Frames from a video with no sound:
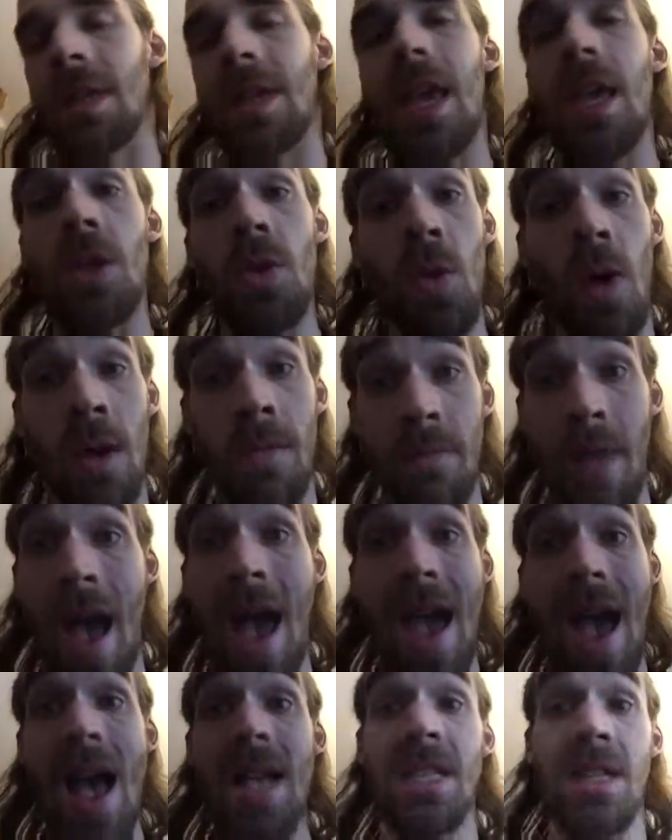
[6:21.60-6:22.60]
can you un
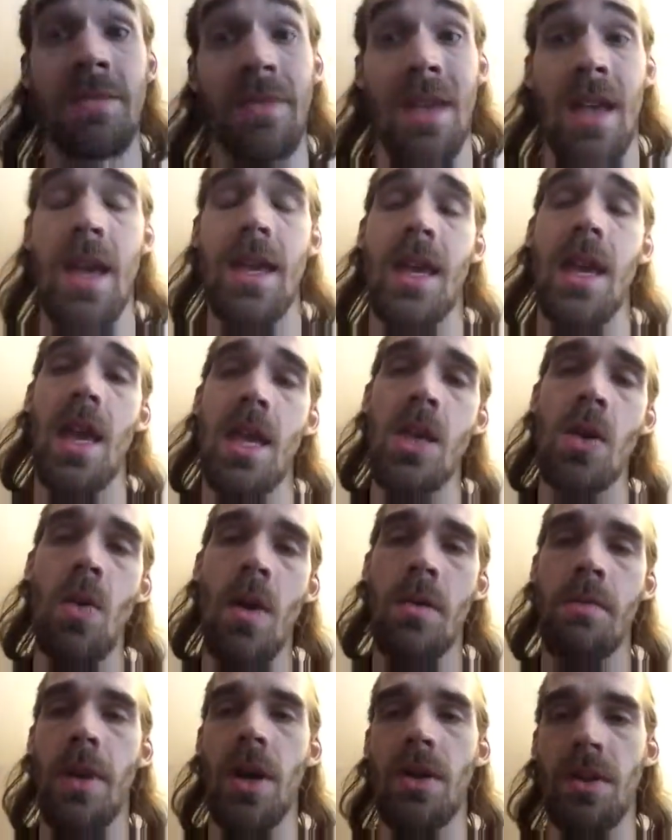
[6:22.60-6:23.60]
I ask him, can
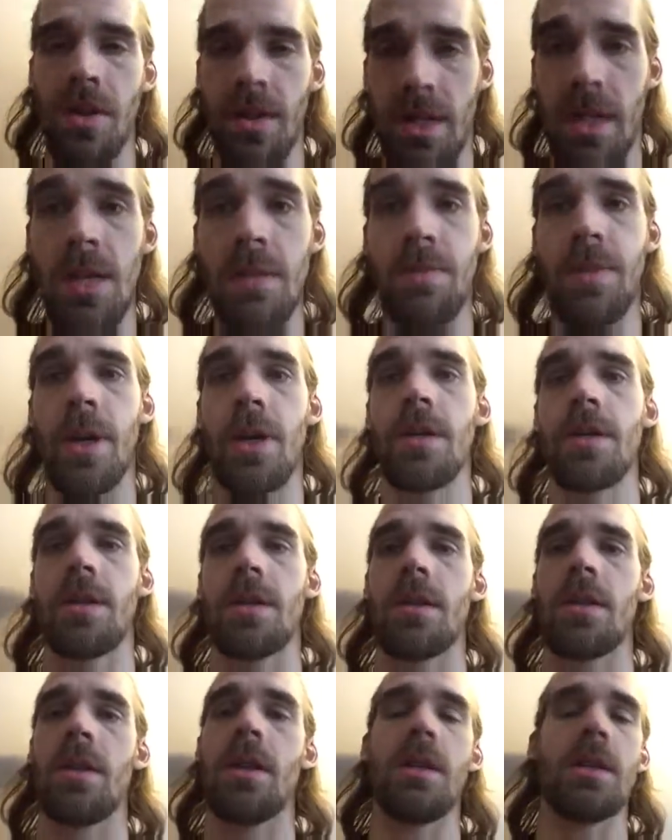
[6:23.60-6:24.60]
you unbuckle the
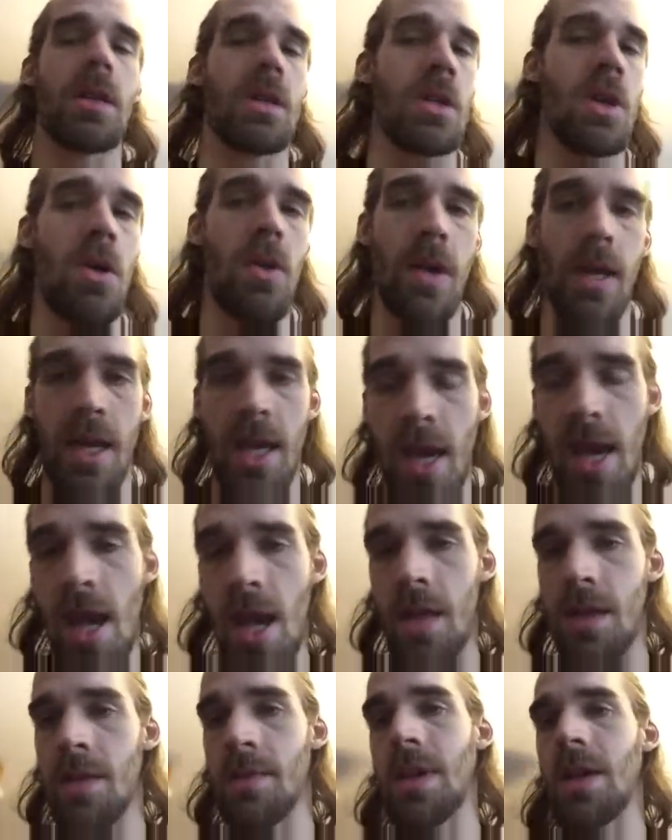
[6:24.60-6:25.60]
seatbelt? He's like, no, I
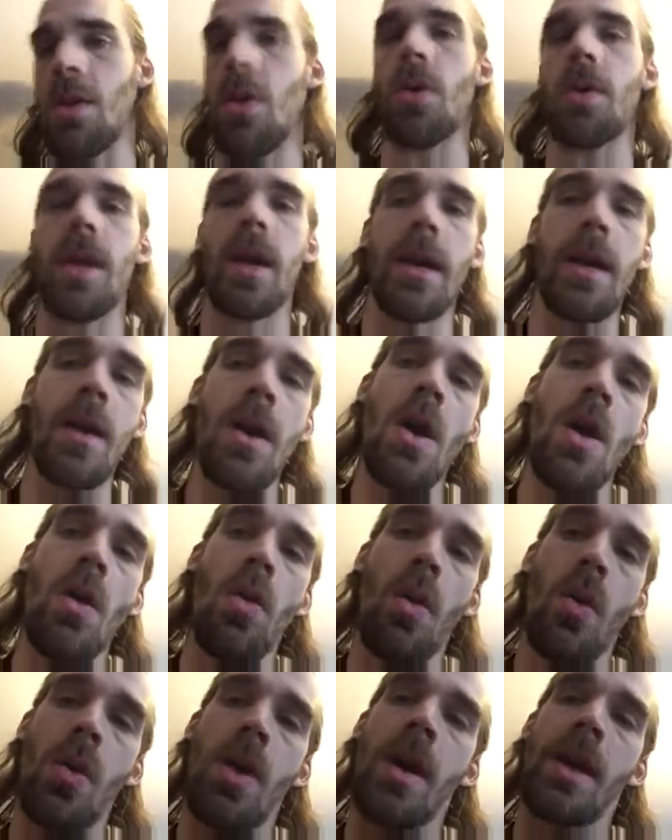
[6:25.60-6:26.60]
can't. I'm like, okay,
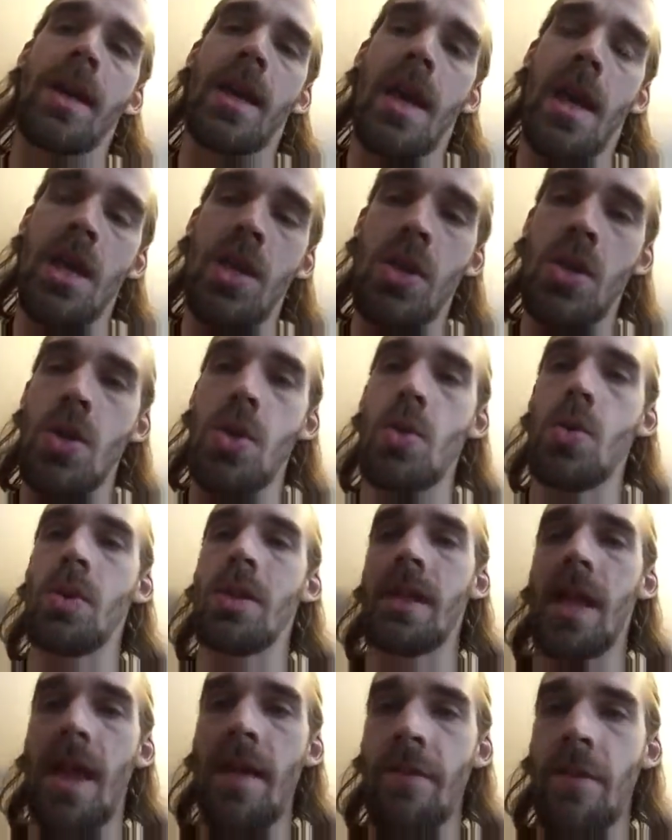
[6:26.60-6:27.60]
well, can you
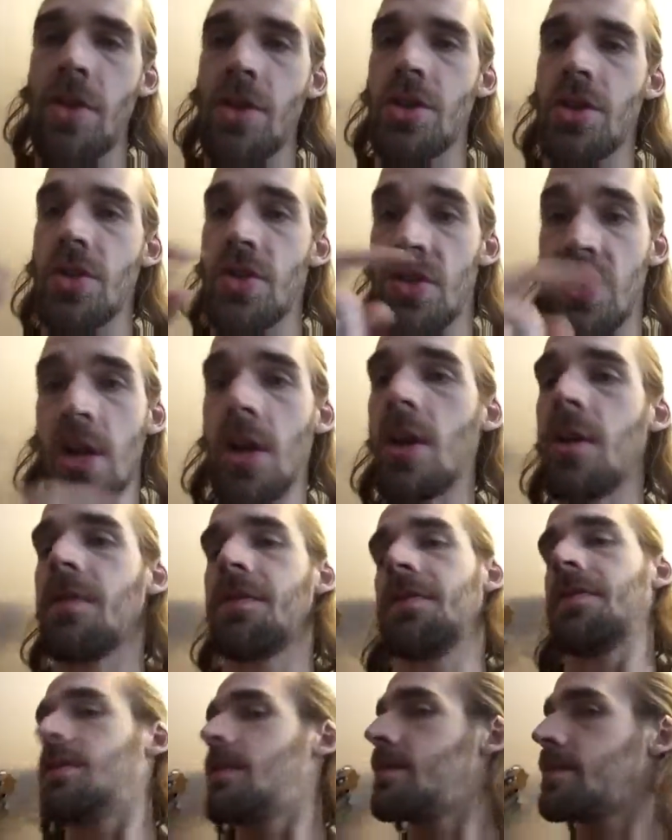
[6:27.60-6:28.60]
leverage
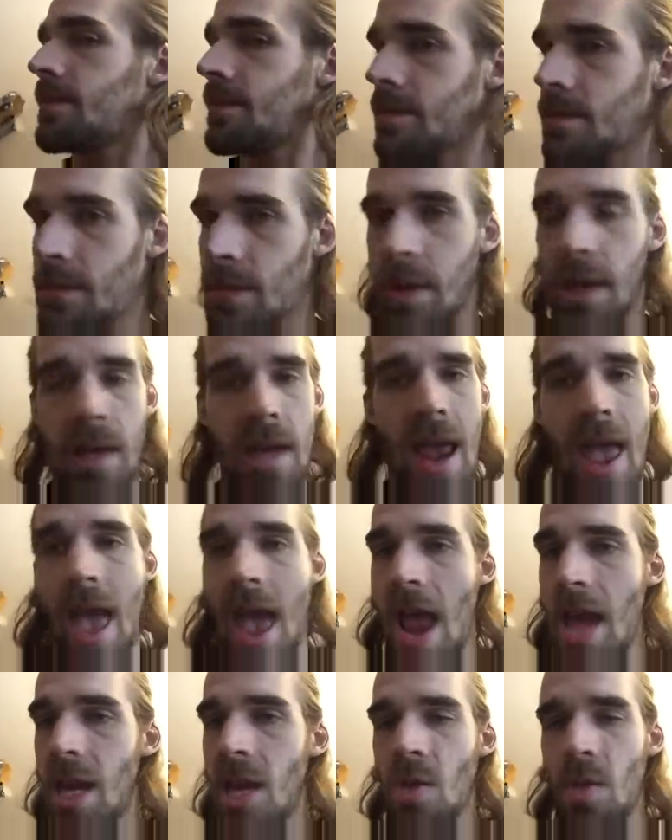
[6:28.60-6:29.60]
yourself in
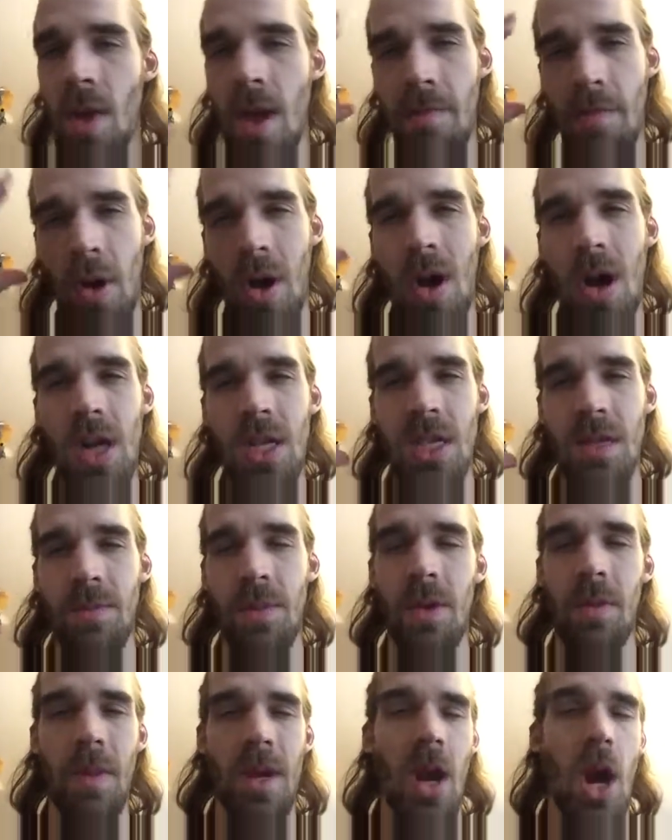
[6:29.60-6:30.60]
any way
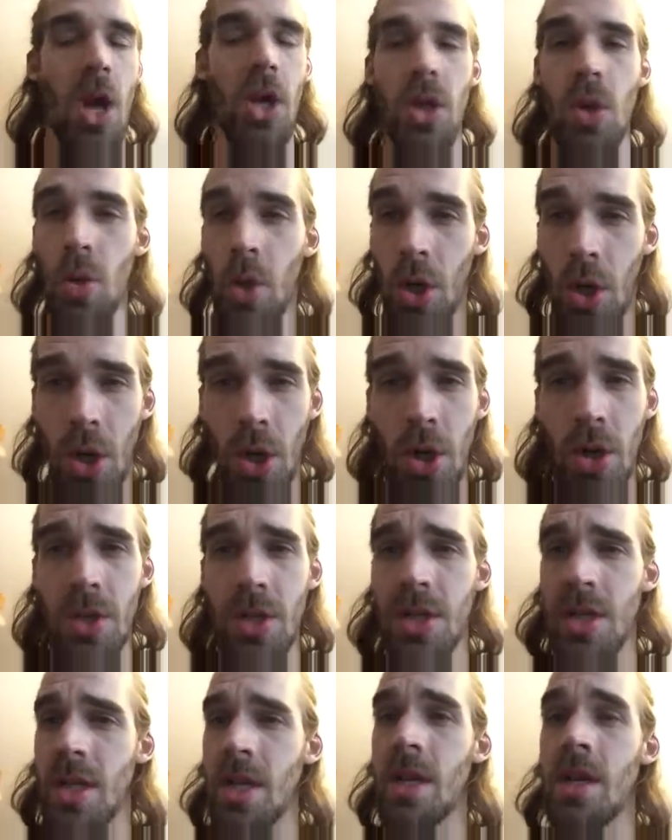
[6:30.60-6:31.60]
possible? I'm like, are you
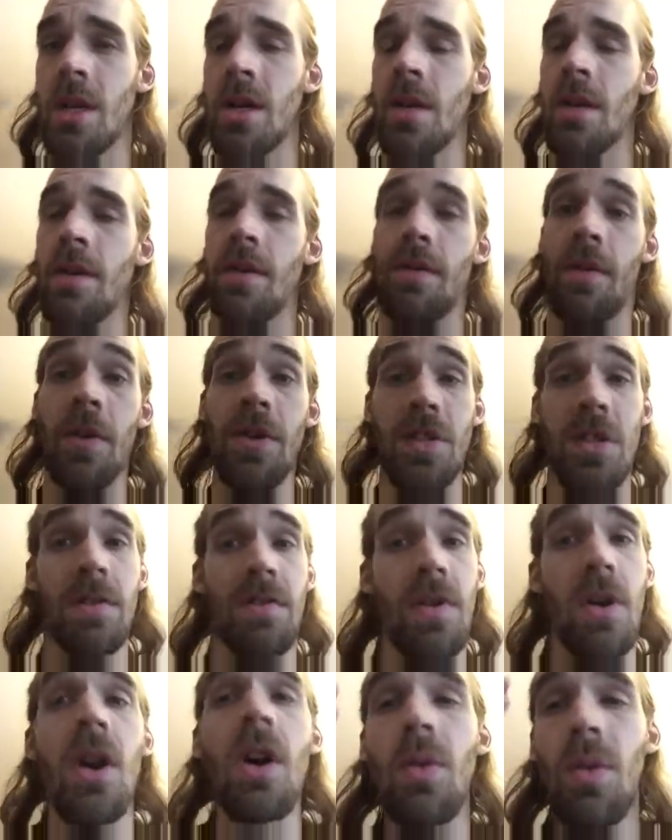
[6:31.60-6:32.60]
hurt? First
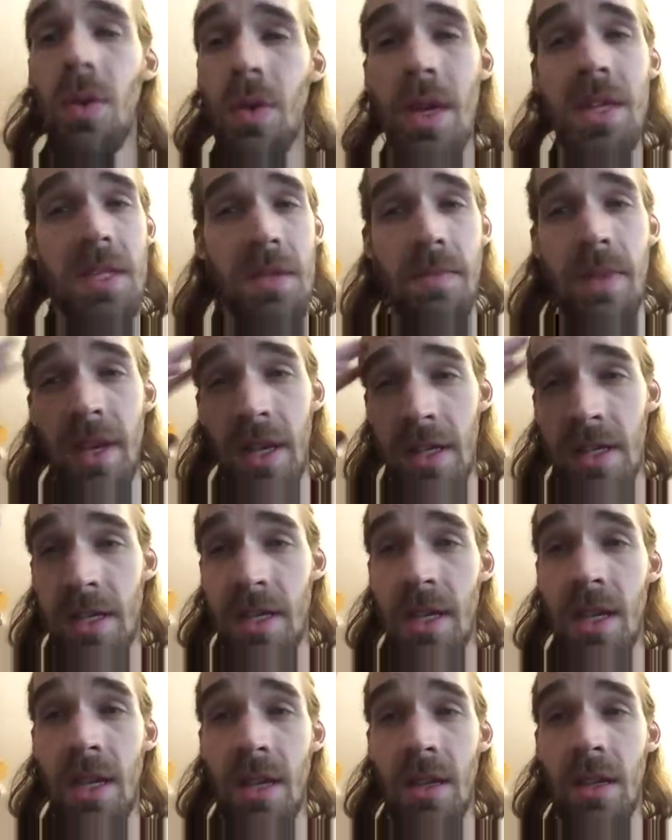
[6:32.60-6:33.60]
of all, well, that's the
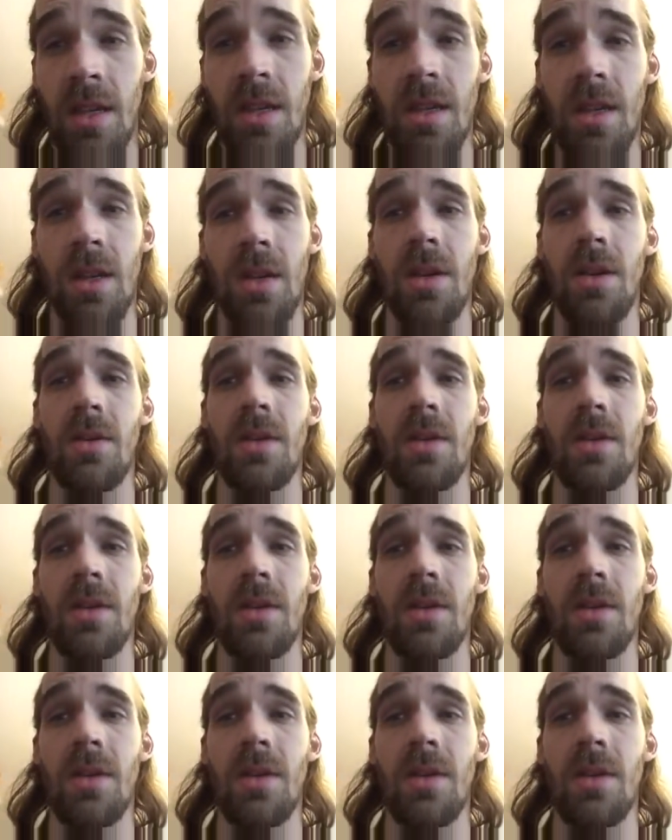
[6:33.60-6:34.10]
biggest thing. And